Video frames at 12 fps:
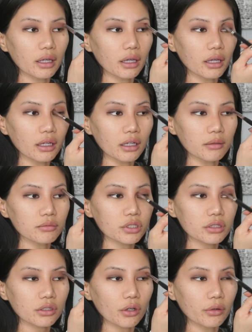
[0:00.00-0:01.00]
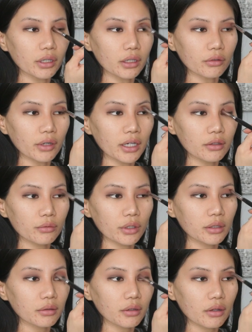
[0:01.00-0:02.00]
And I'm just going right
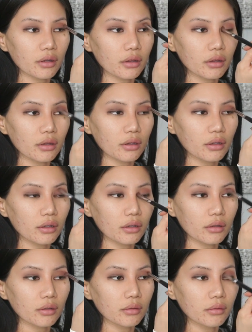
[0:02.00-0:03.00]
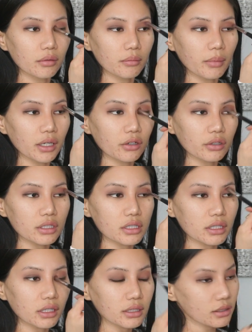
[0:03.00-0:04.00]
where my
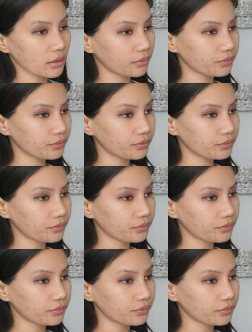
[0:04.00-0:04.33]
crease is.